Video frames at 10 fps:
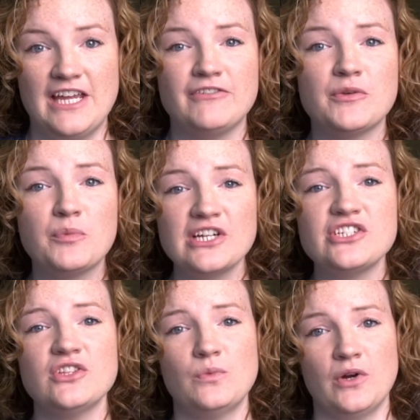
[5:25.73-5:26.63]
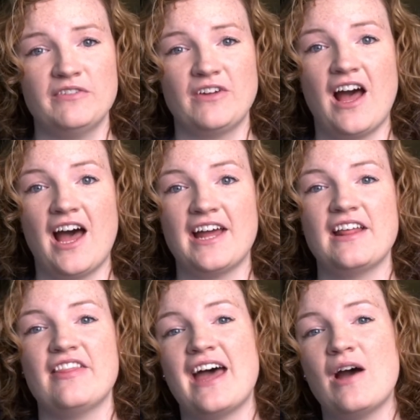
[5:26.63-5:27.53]
If you're preaching the Word of God,
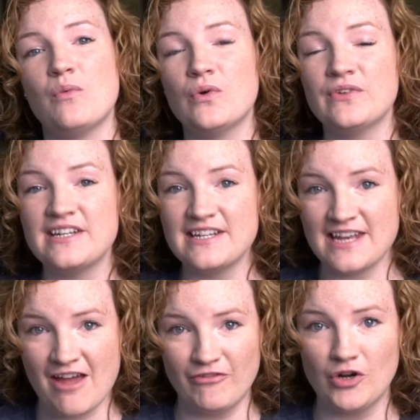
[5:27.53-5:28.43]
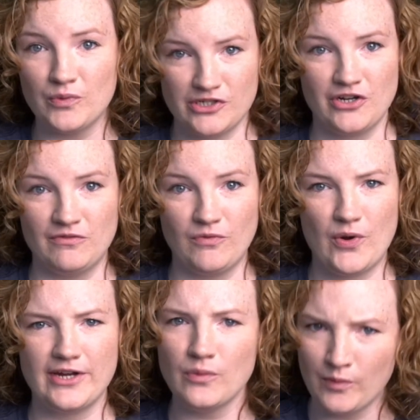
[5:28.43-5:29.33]
that will never return
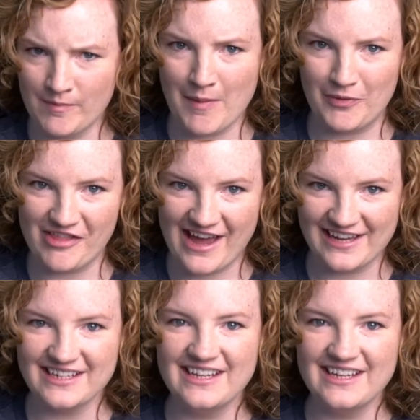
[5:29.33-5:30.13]
void. Remember that.